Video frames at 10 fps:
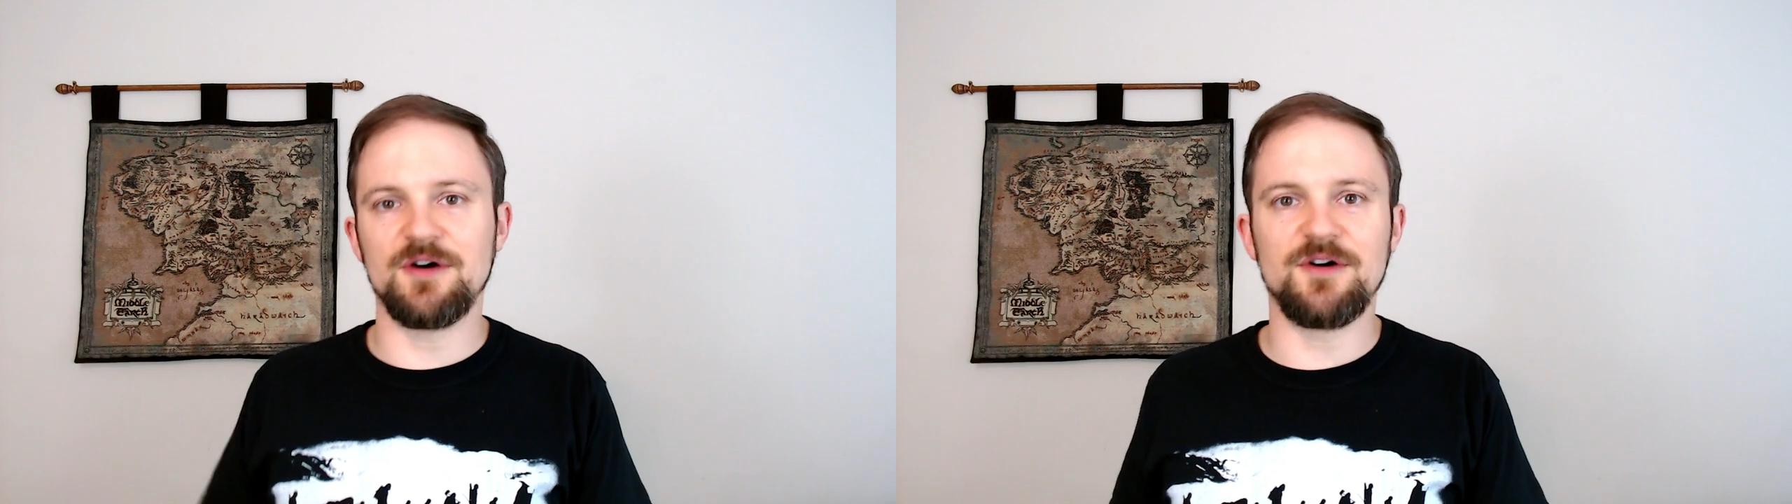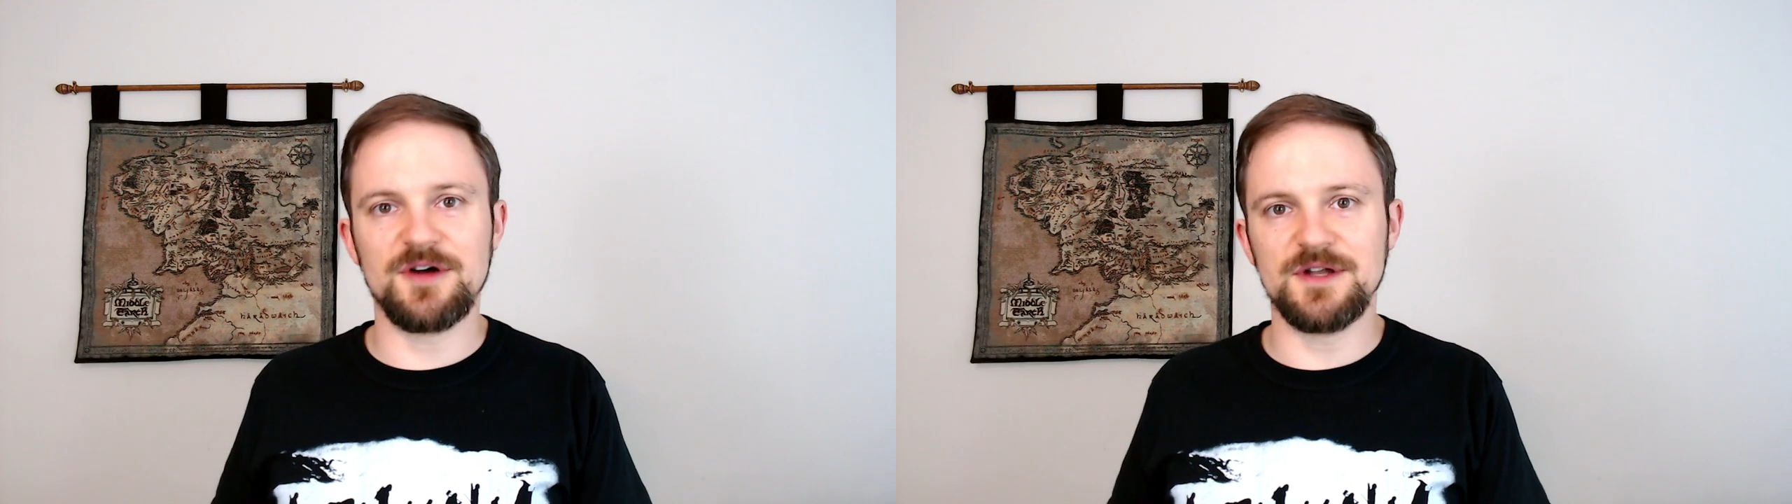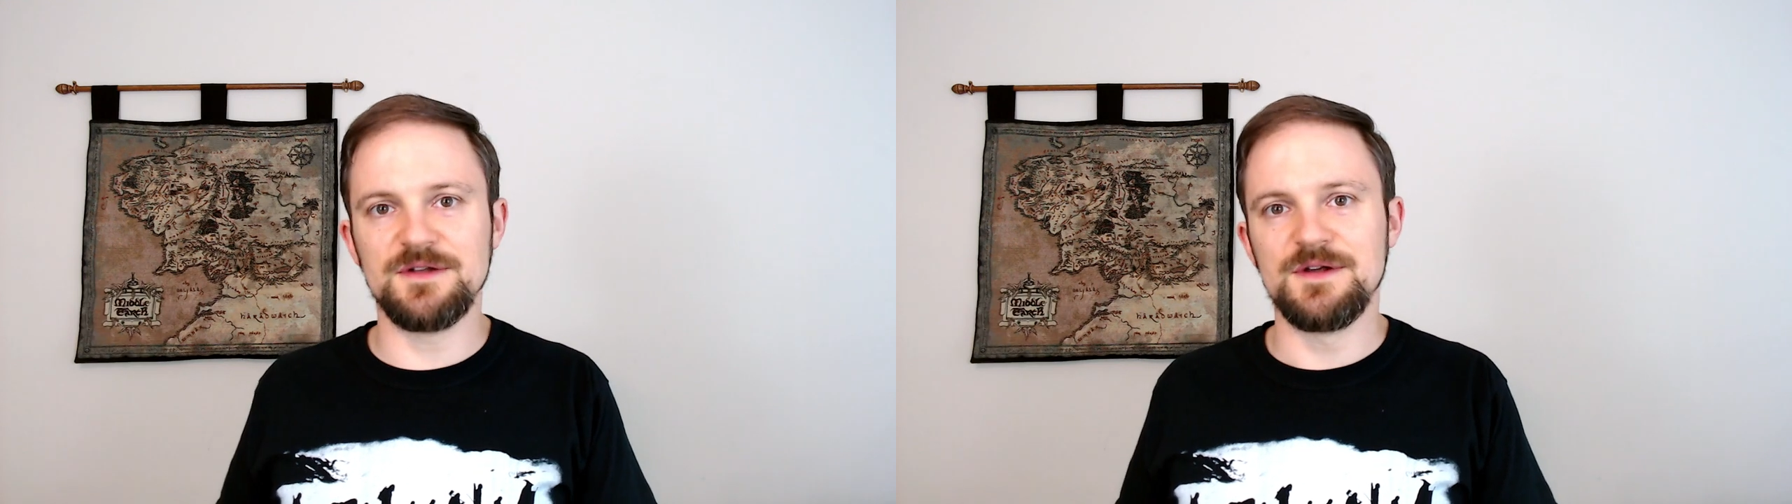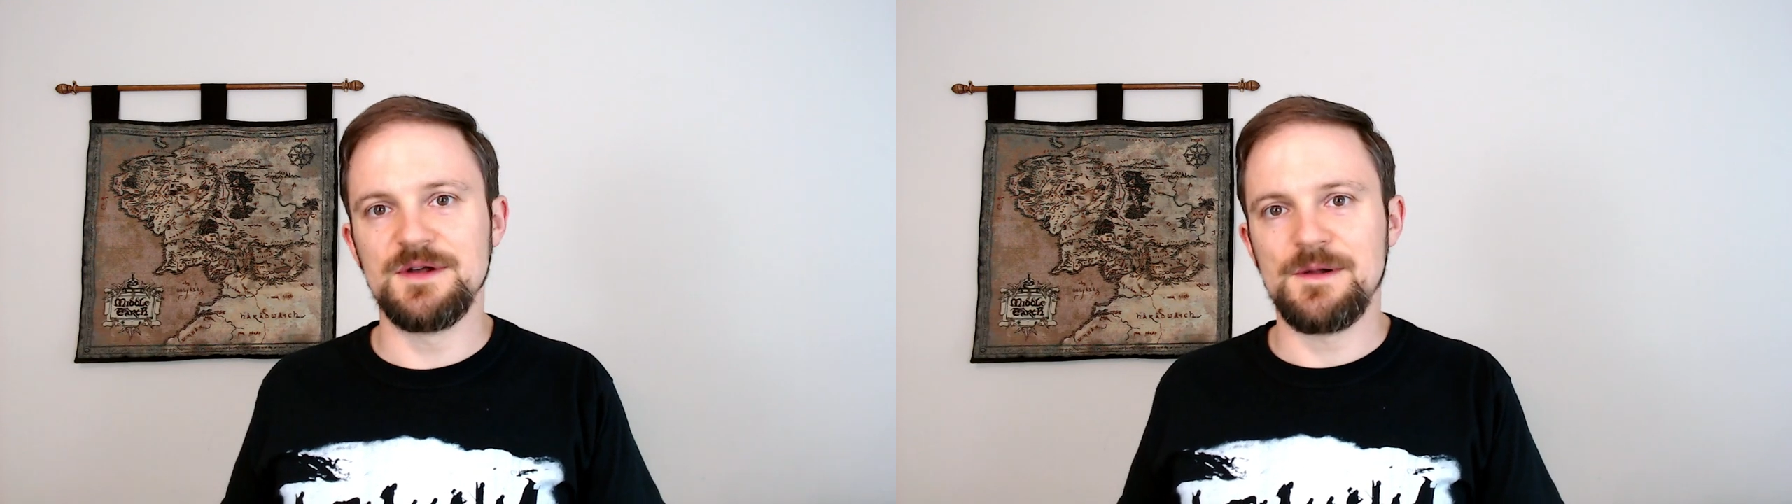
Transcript: on